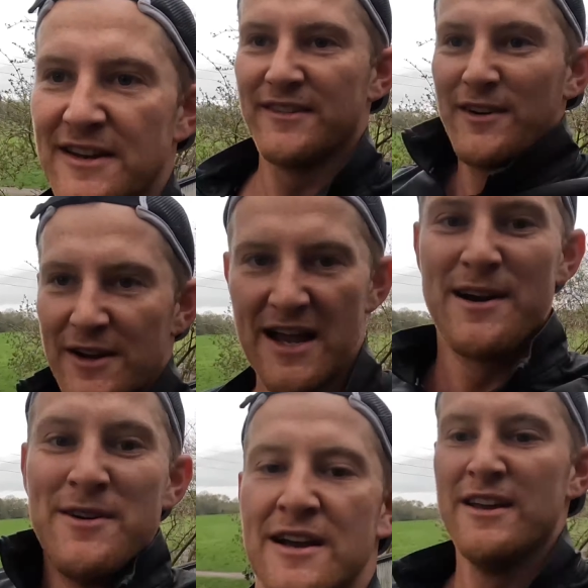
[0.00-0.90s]
into
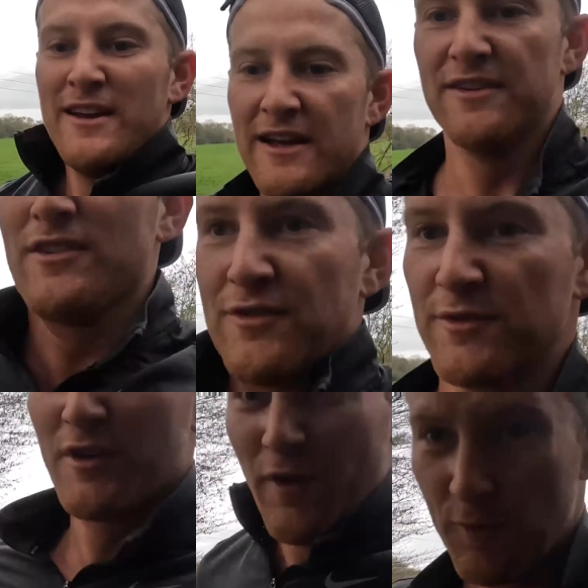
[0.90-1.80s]
now is just
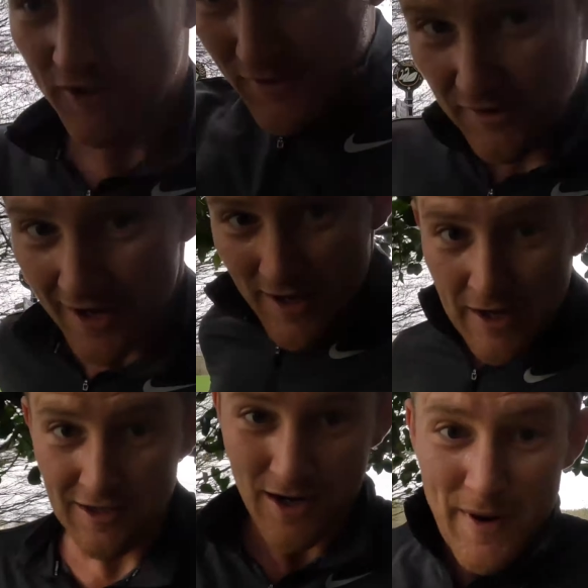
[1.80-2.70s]
through the woods,
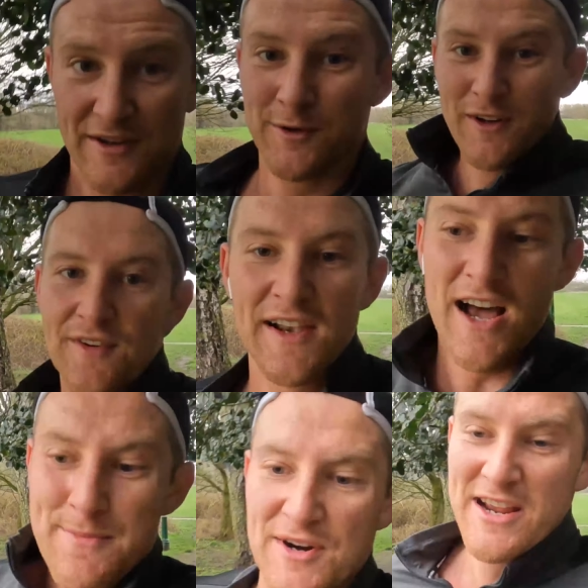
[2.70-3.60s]
going back towards the
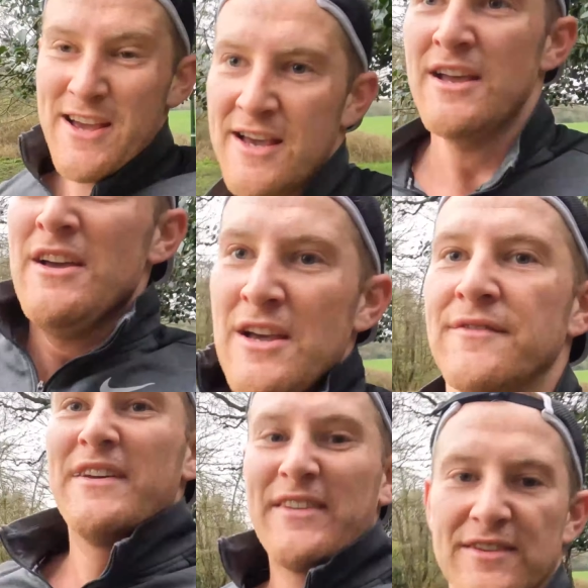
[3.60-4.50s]
library.
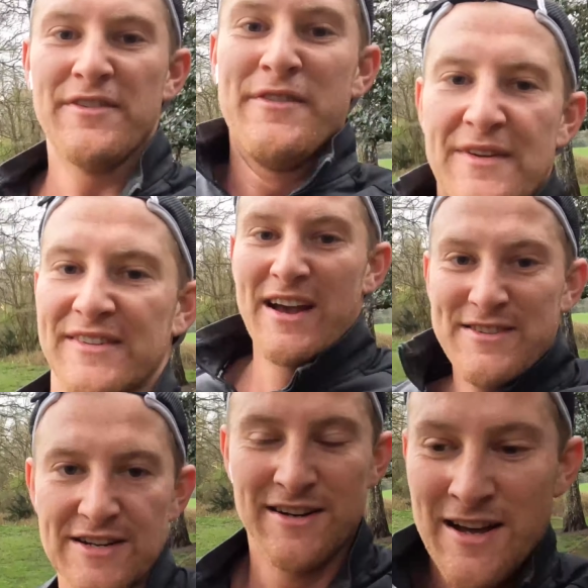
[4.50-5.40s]
This is often the
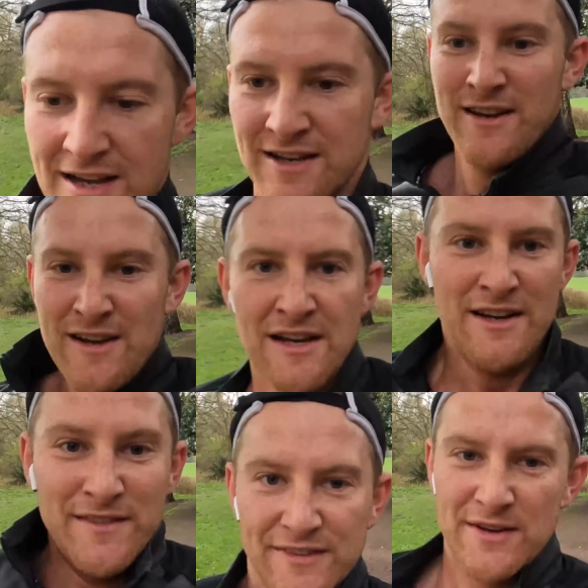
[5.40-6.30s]
section
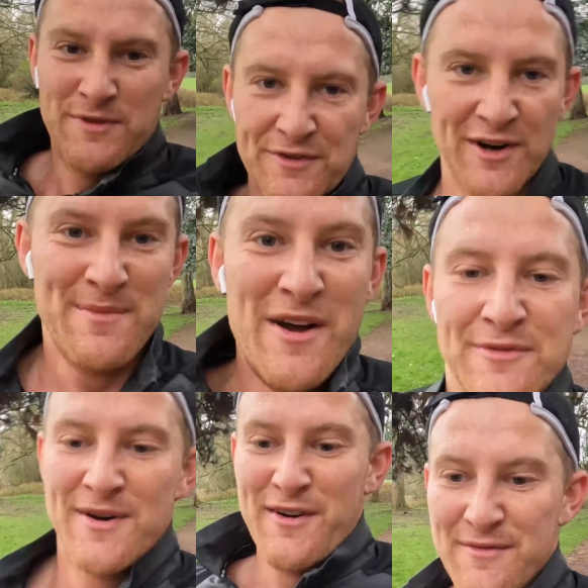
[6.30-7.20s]
that seems to throw me
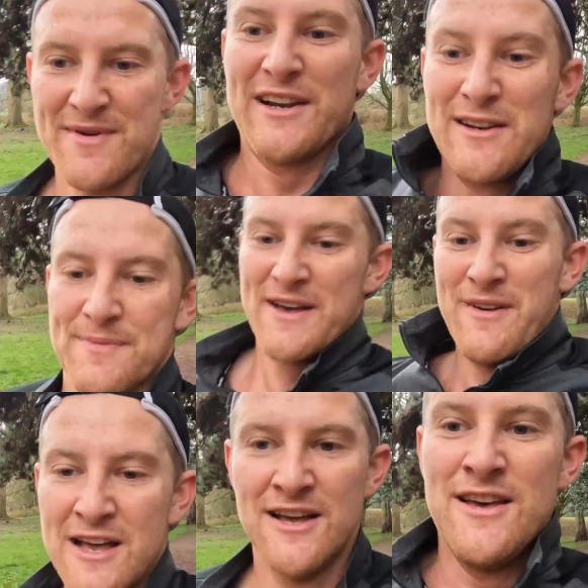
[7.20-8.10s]
off my rhythm a little bit
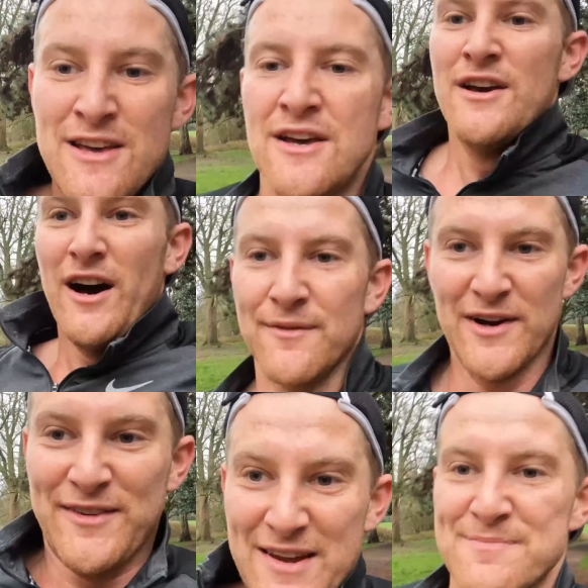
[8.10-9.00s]
on
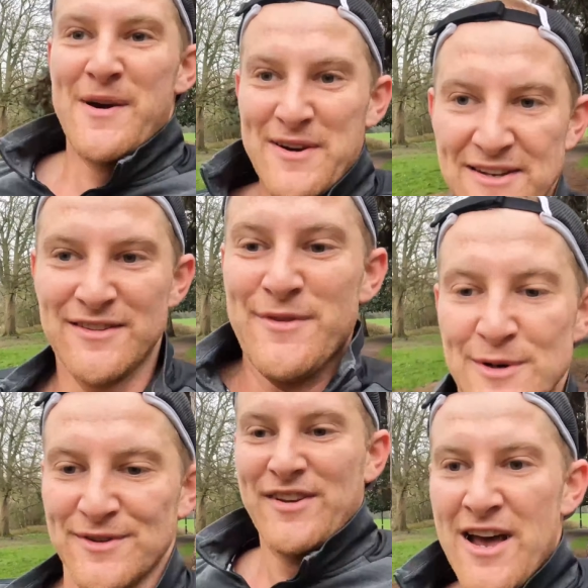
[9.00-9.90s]
those tempo and
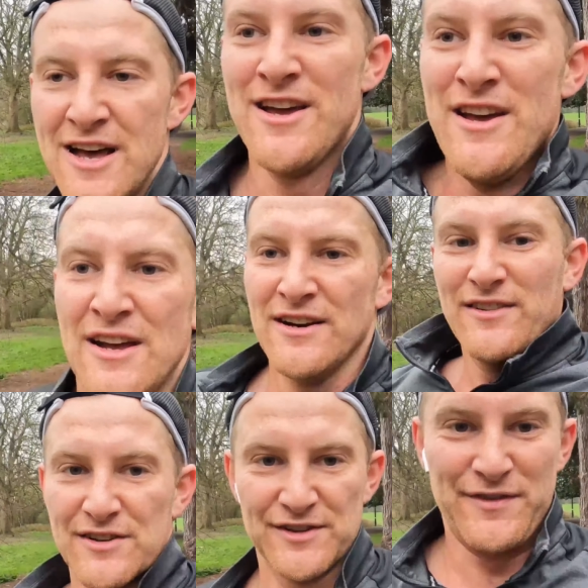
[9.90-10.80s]
intervals.
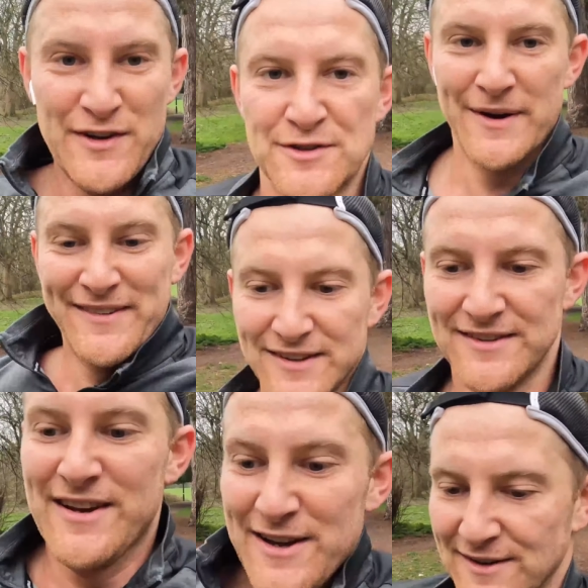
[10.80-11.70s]
So there's a few twists
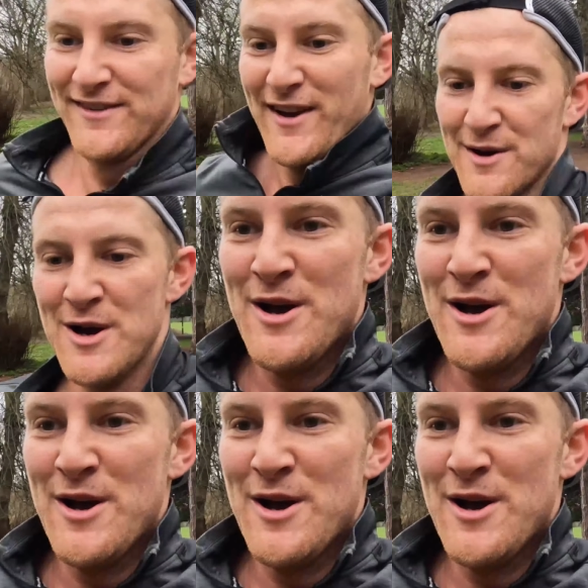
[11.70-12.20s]
and turns, so